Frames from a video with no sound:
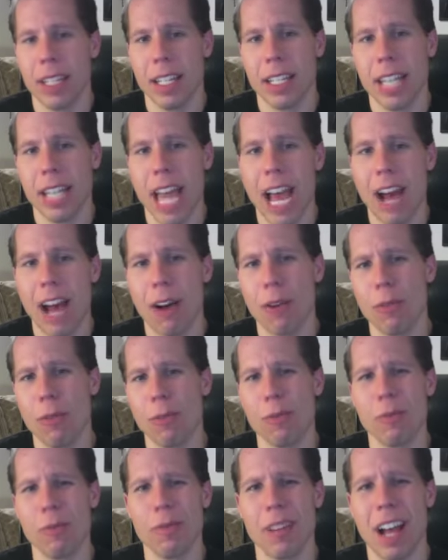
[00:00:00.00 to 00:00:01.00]

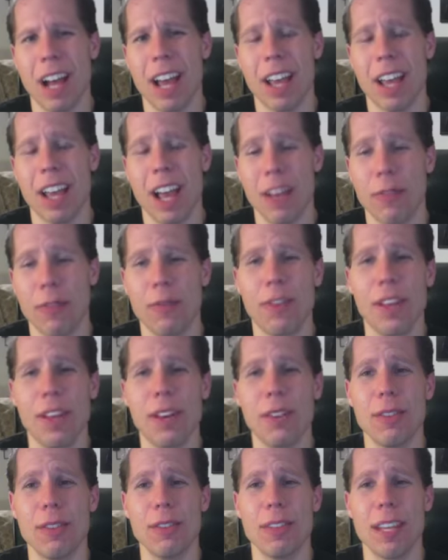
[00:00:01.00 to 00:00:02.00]
Now, I
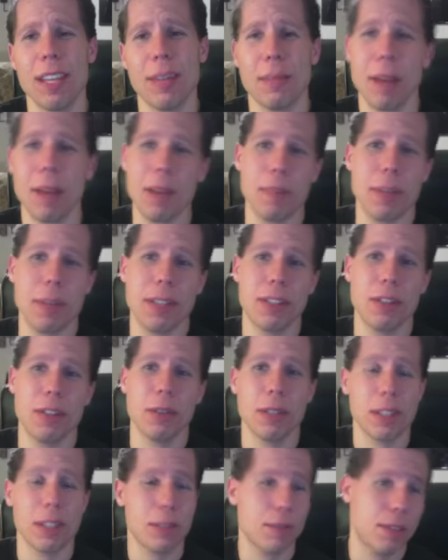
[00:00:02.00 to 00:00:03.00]
feel it might be too
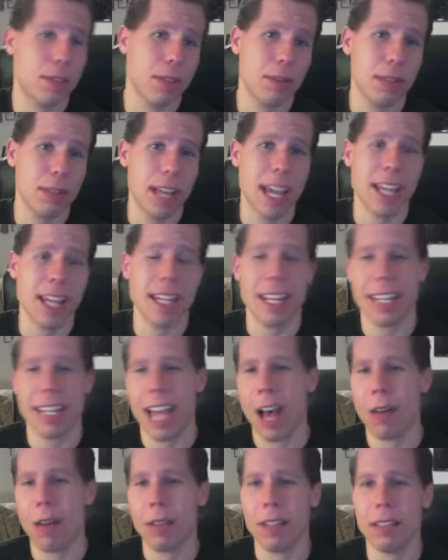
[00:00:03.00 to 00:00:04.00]
little too late, and
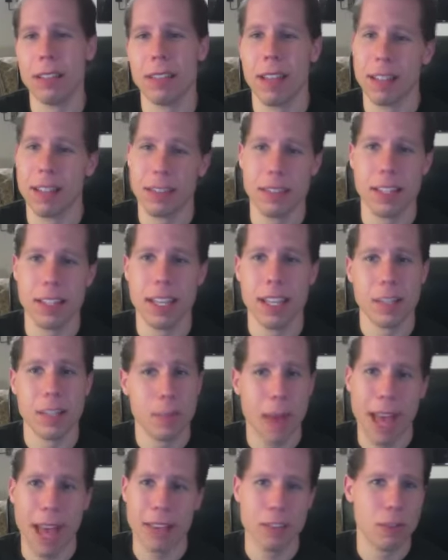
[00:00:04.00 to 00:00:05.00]
now that Dusty has
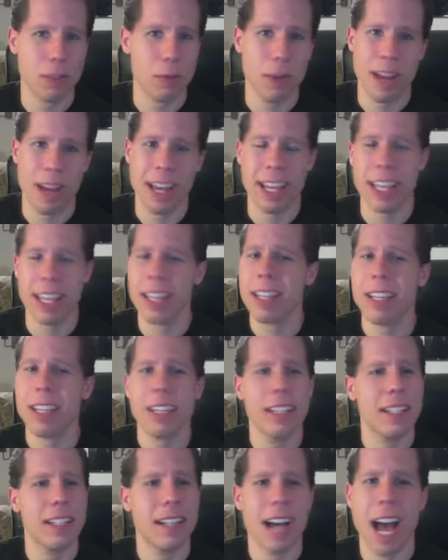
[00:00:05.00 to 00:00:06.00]
passed away,
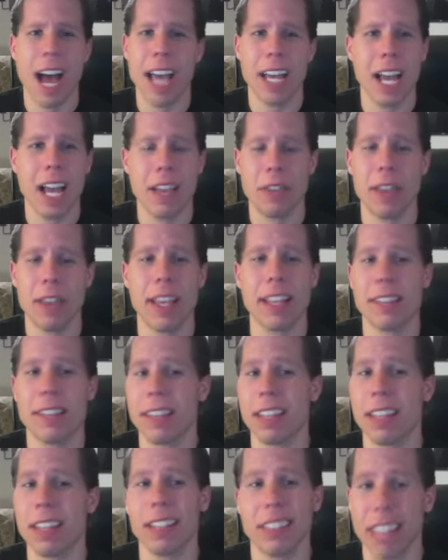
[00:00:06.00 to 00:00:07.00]
I think it's
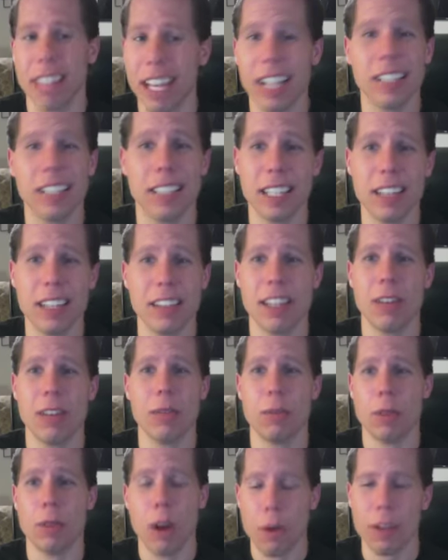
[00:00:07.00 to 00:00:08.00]
unlikely
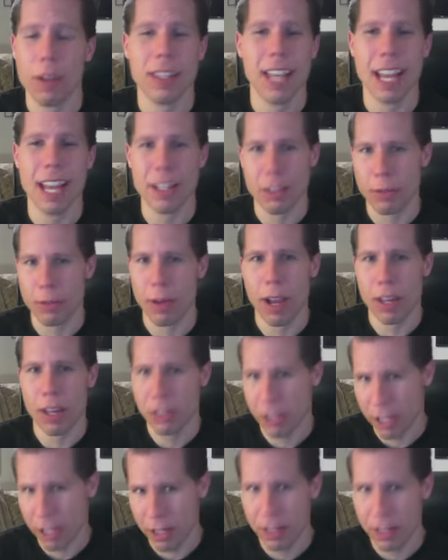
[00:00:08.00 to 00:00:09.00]
they'll go in that
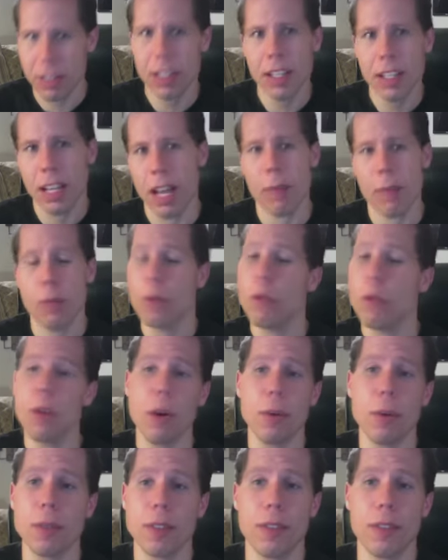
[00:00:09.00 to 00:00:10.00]
direction. Who
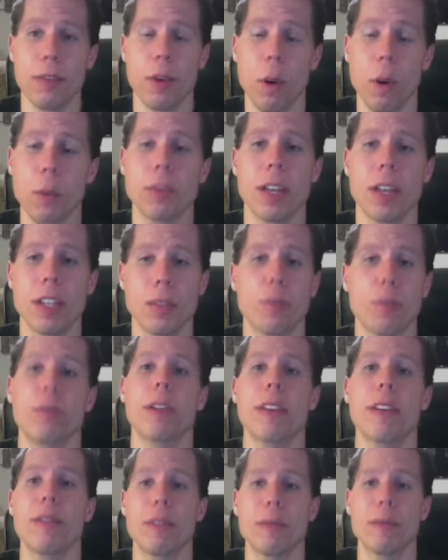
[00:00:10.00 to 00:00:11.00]
knows if Goldust will
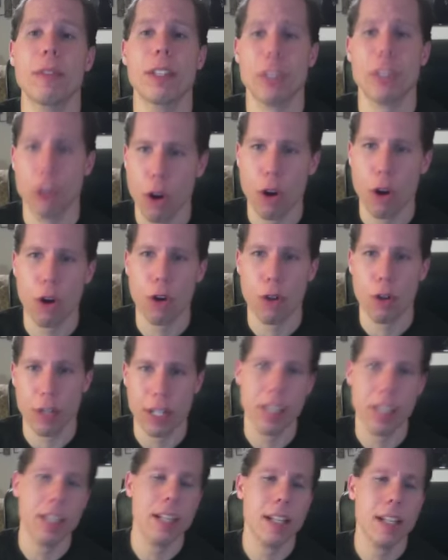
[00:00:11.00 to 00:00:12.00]
even
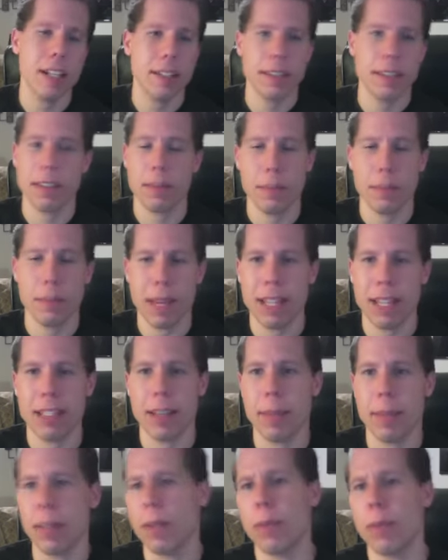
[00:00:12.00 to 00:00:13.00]
return to the main
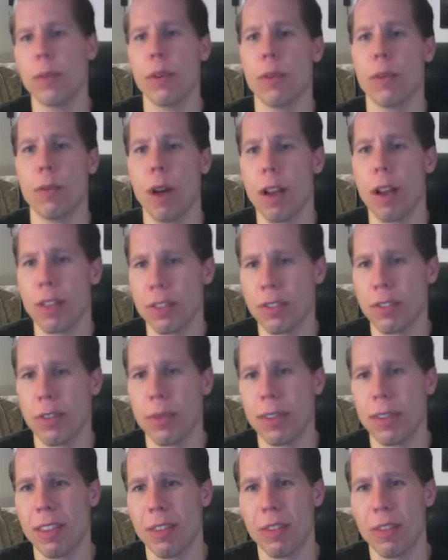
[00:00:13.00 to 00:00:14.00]
WWE roster. I
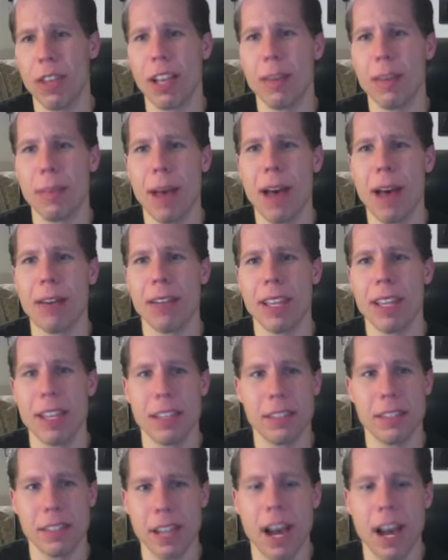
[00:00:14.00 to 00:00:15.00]
mean, the thing about
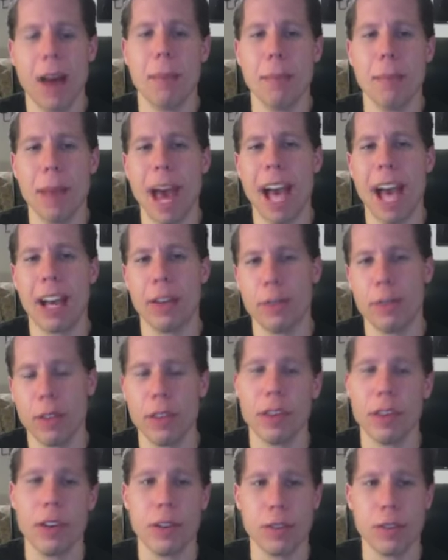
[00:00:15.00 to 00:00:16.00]
his comeback a
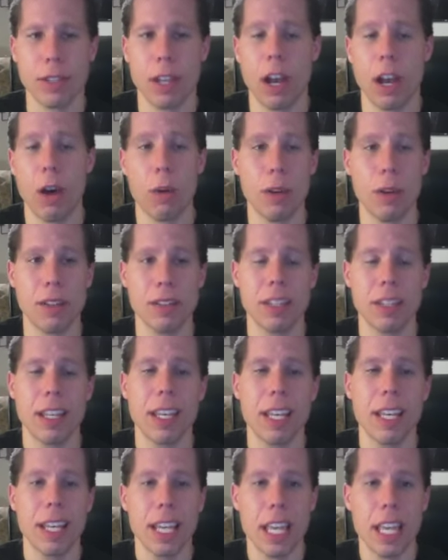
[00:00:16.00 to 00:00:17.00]
few years ago is
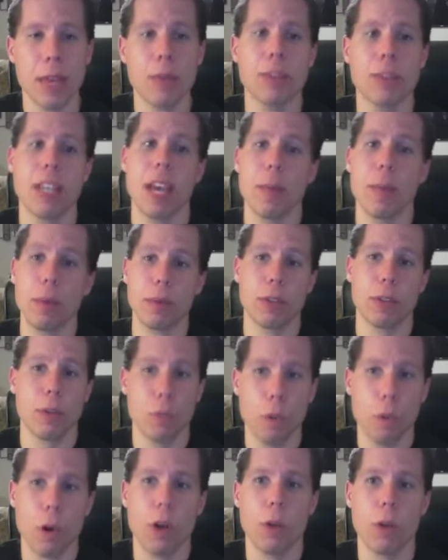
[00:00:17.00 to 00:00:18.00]
he was able to
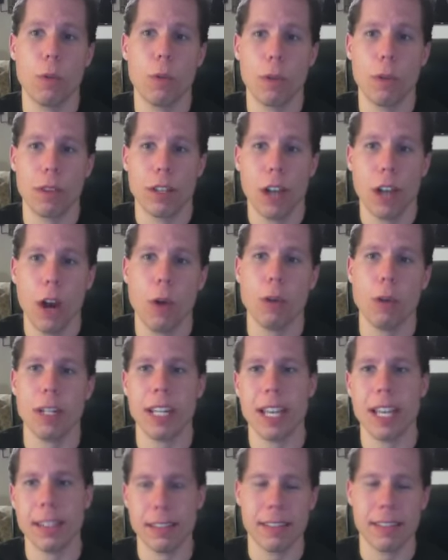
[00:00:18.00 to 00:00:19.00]
work with
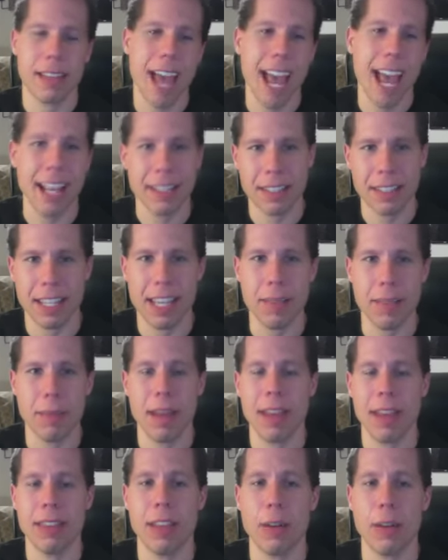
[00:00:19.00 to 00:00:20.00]
Cody as a tag team,
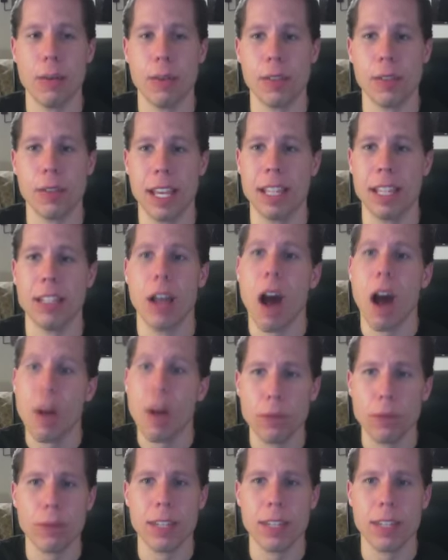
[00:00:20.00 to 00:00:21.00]
and there was a
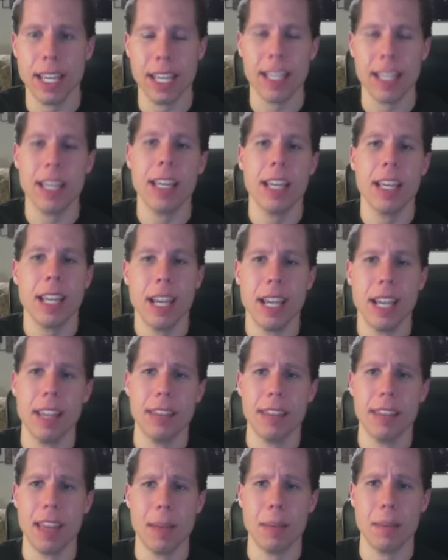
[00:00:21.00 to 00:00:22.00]
novelty
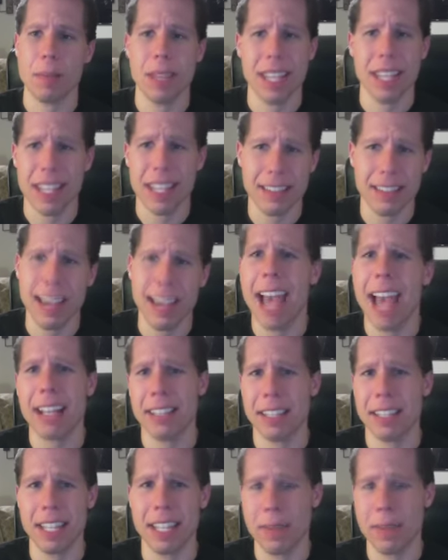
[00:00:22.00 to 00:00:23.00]
in them being a
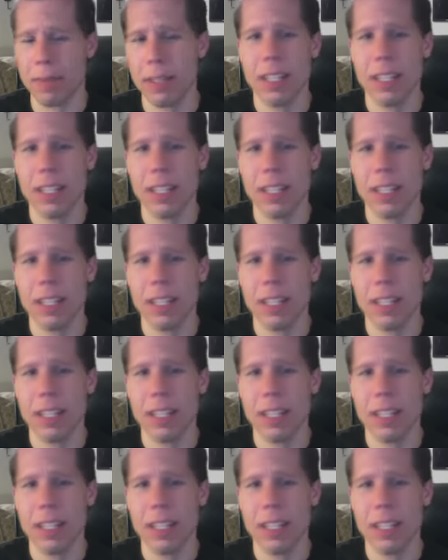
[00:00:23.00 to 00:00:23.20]
tag team.